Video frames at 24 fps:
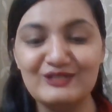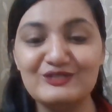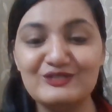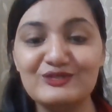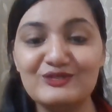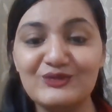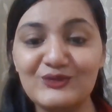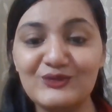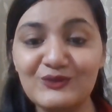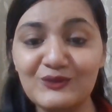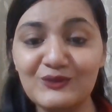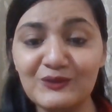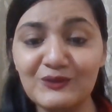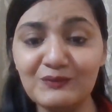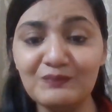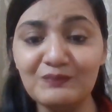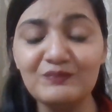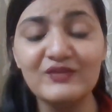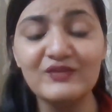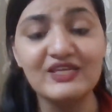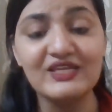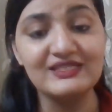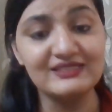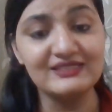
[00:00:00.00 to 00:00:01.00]
to whom
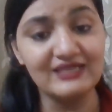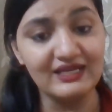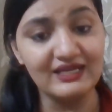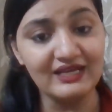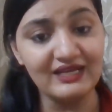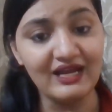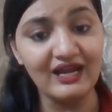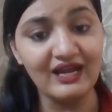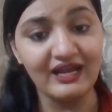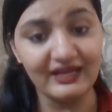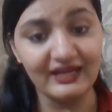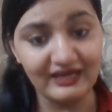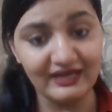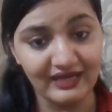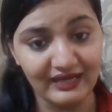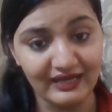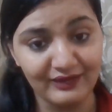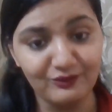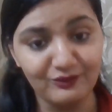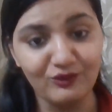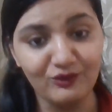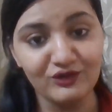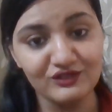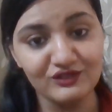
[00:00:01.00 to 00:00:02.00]
Sana and
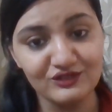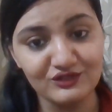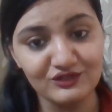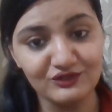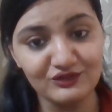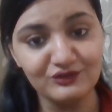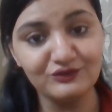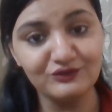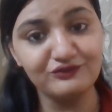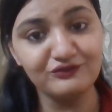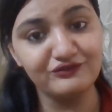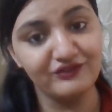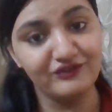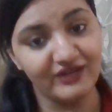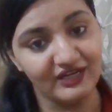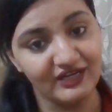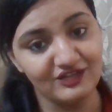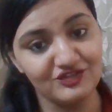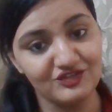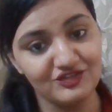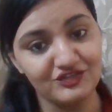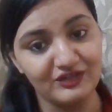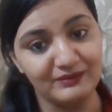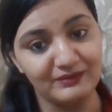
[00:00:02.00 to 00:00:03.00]
I wants to do
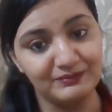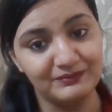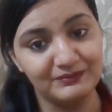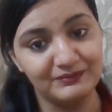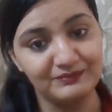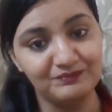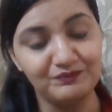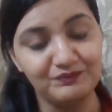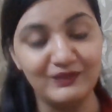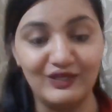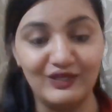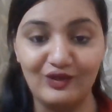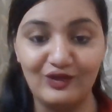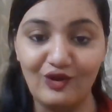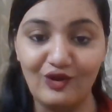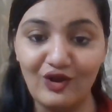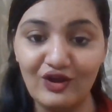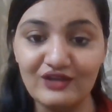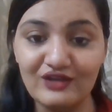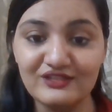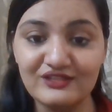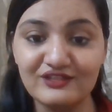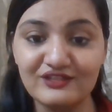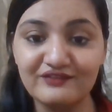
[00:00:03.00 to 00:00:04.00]
friendship
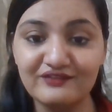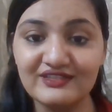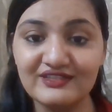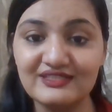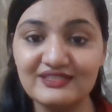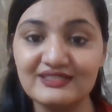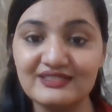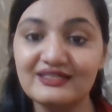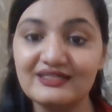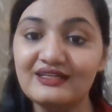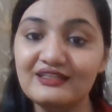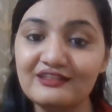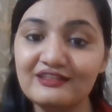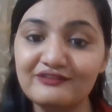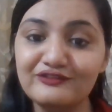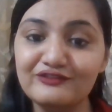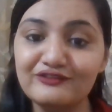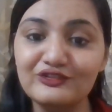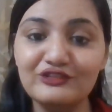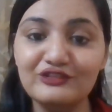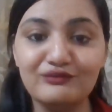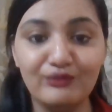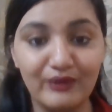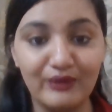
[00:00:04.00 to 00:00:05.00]
because of its
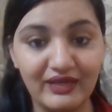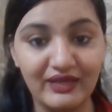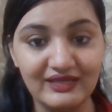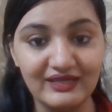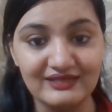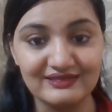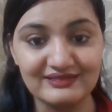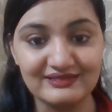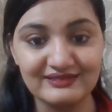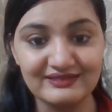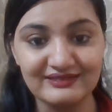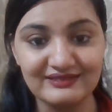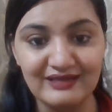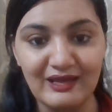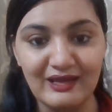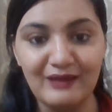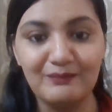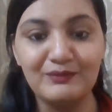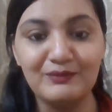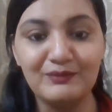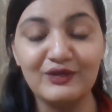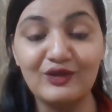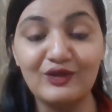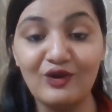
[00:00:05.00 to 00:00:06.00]
colorful wings,
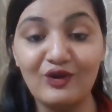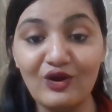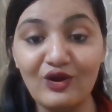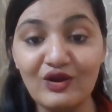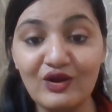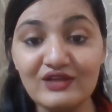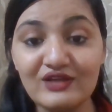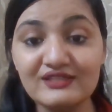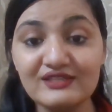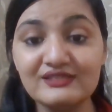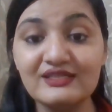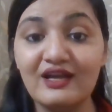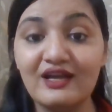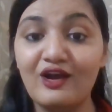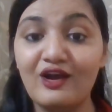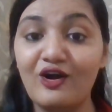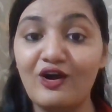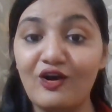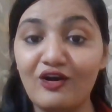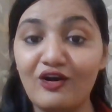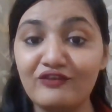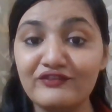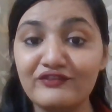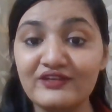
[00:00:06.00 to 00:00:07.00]
because
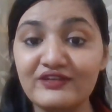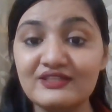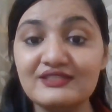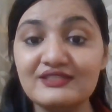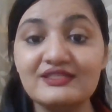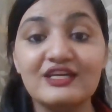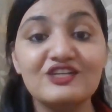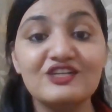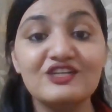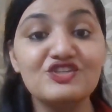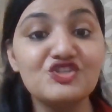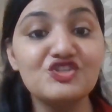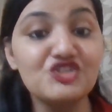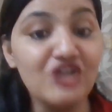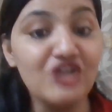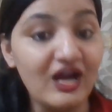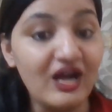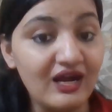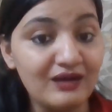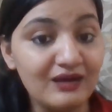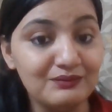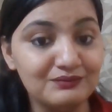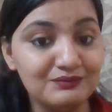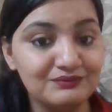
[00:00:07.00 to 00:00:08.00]
of its
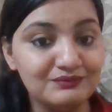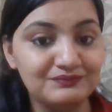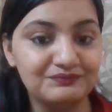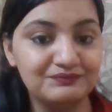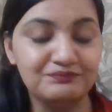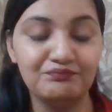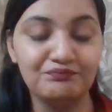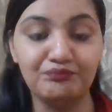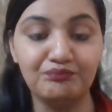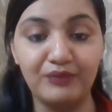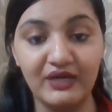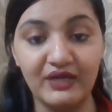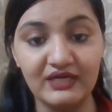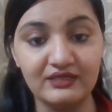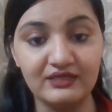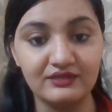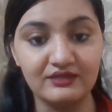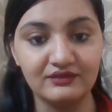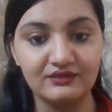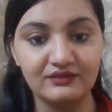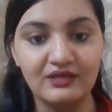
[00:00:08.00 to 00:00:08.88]
charm. But